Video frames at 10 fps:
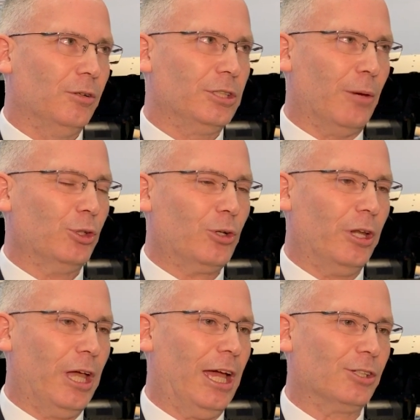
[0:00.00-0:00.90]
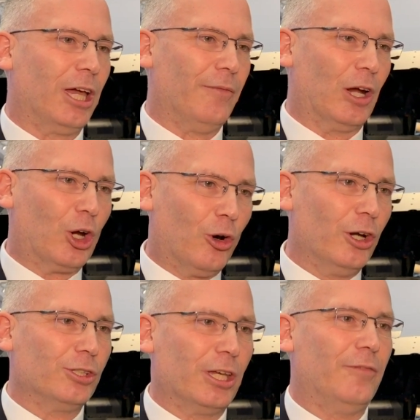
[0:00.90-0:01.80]
demonstrated it has kind of a
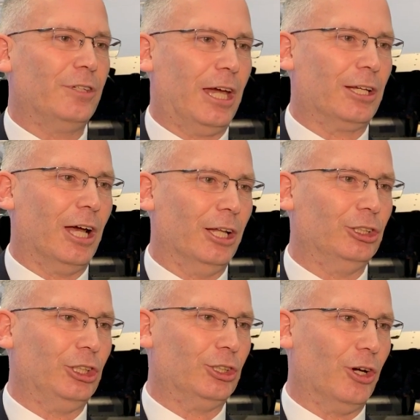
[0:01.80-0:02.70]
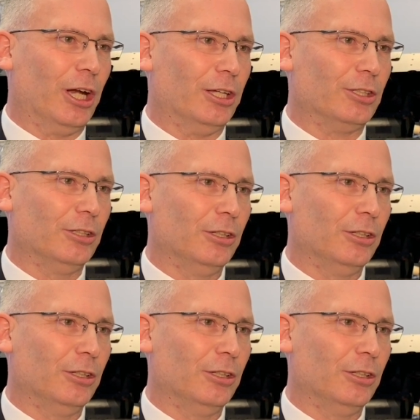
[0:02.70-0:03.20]
current set of technologies on it.